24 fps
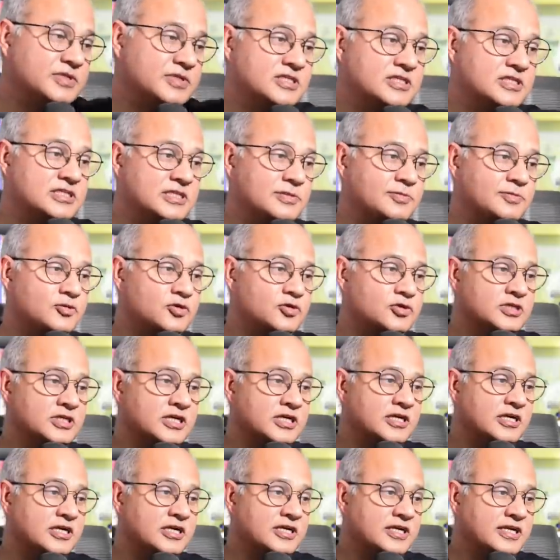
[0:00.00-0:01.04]
is reporting an
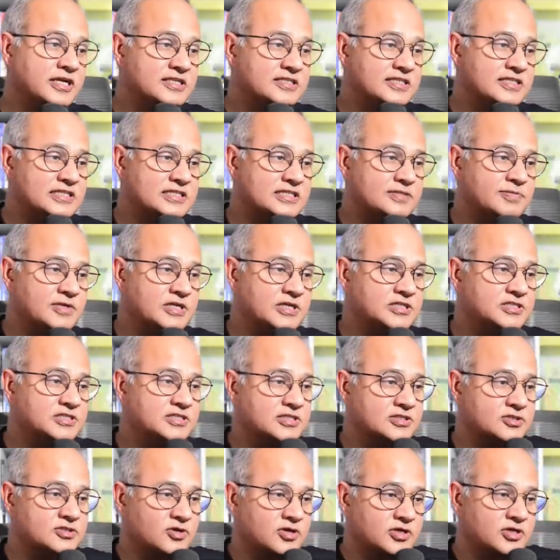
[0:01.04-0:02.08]
increase in speech
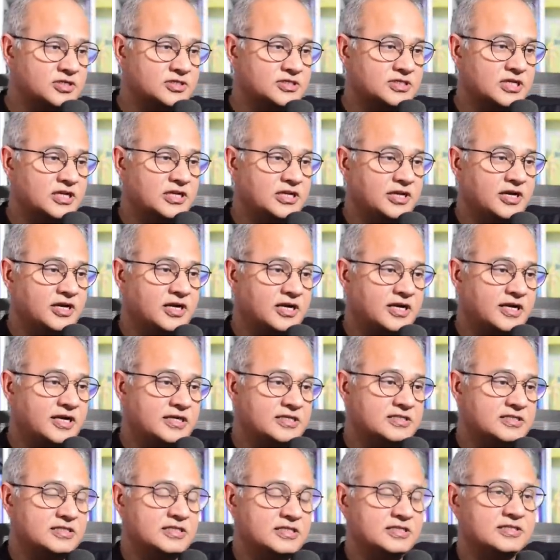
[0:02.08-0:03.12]
disorders in young kids
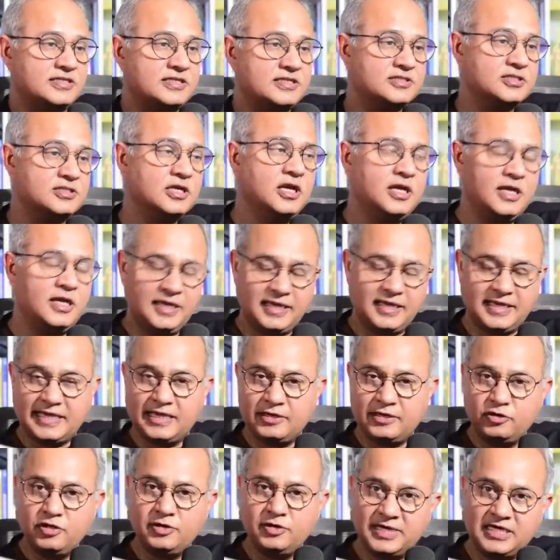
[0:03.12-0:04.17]
these days. Can
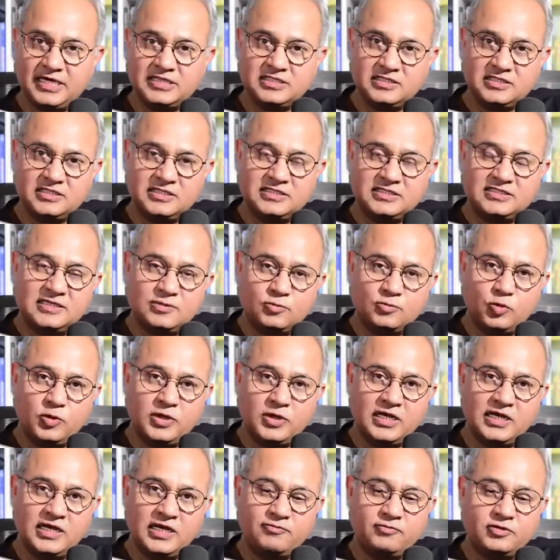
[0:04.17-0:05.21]
you imagine this? That when
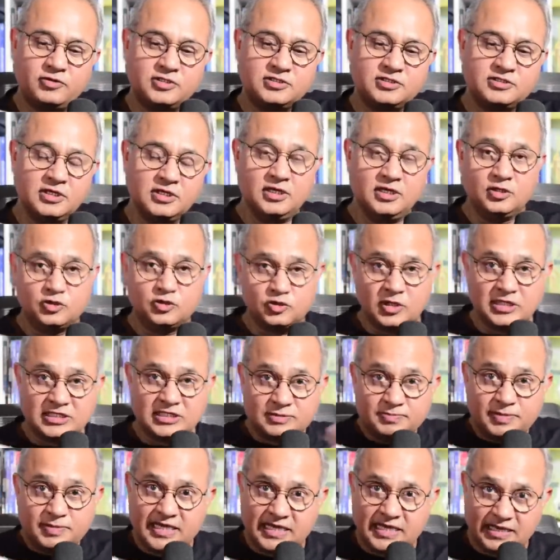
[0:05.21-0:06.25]
I was, so I
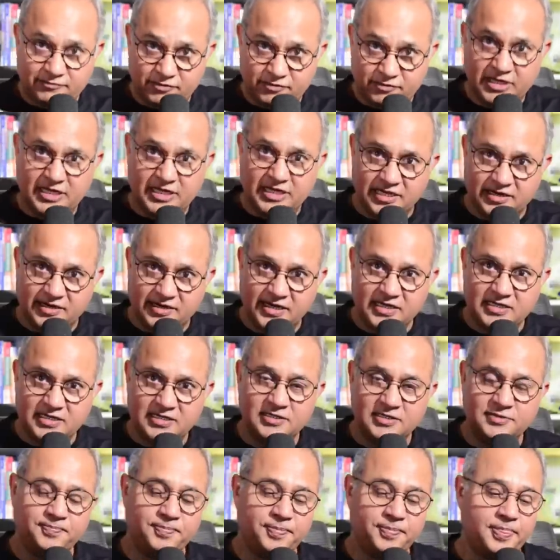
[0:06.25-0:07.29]
speak every day, right?
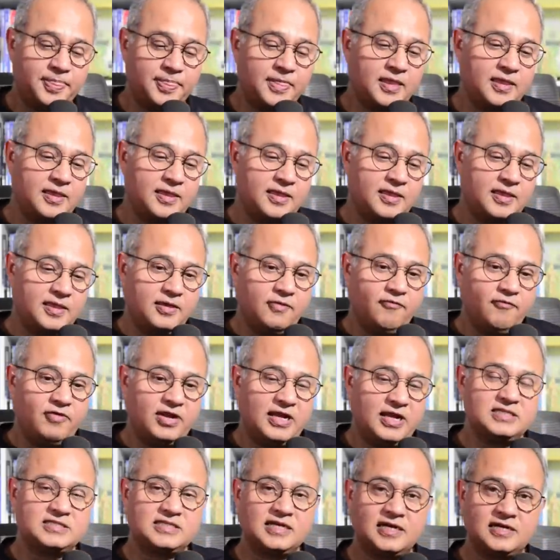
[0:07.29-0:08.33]
when I
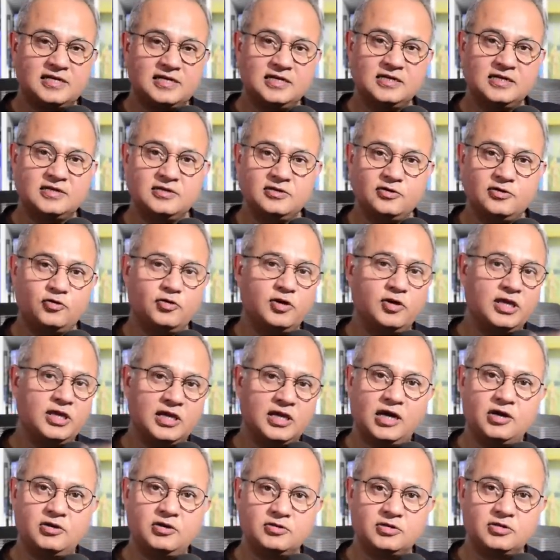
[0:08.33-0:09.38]
started going
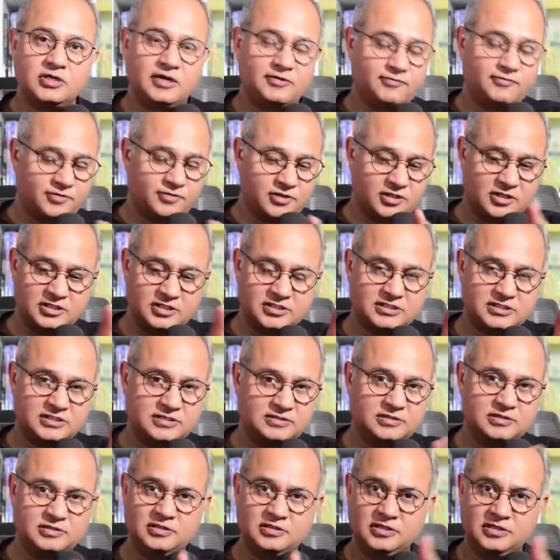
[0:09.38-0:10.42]
out after this, uh,
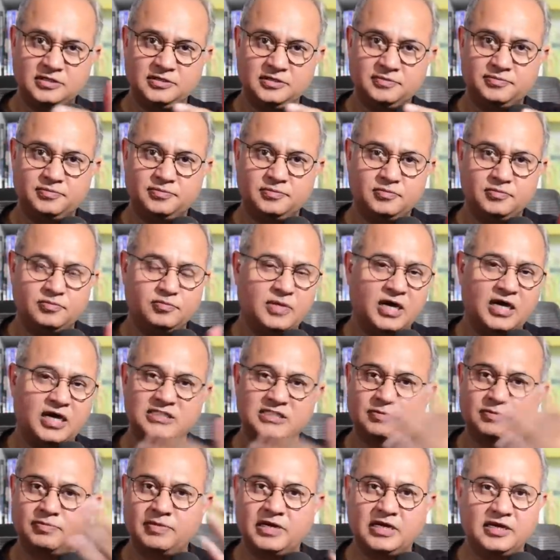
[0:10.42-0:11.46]
the mask
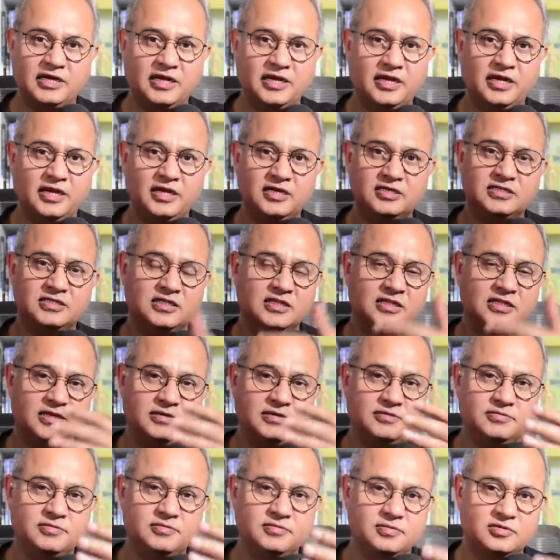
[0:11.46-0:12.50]
mandates and the
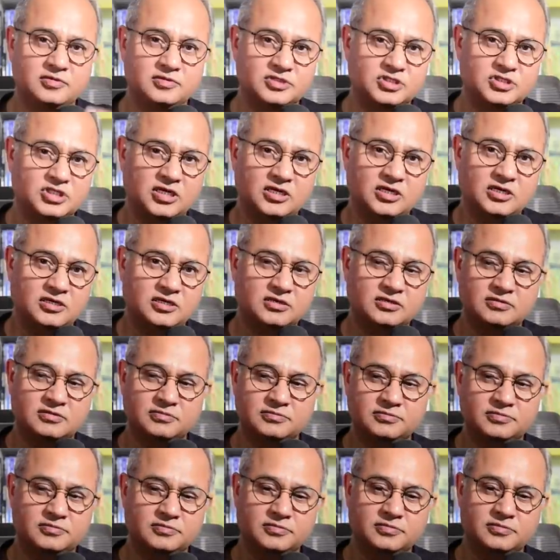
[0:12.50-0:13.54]
uh,
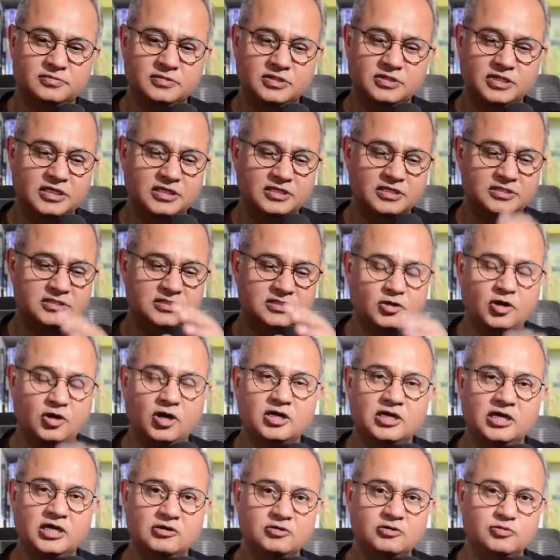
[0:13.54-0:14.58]
these
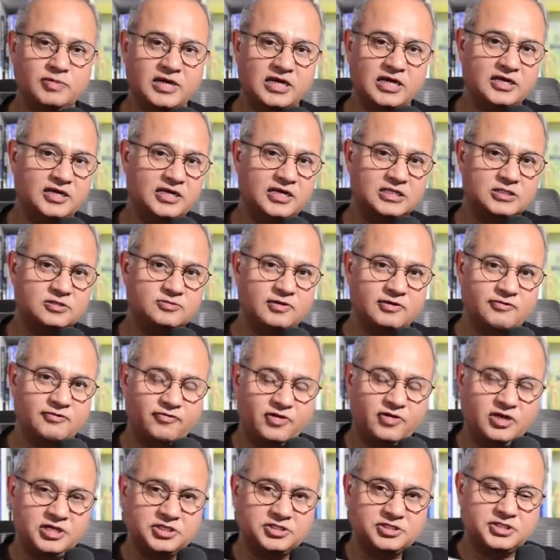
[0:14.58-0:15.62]
lockdown mandates were
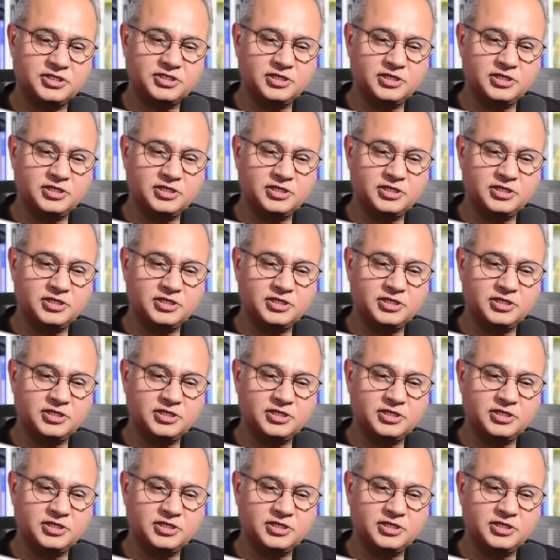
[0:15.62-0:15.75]
finished,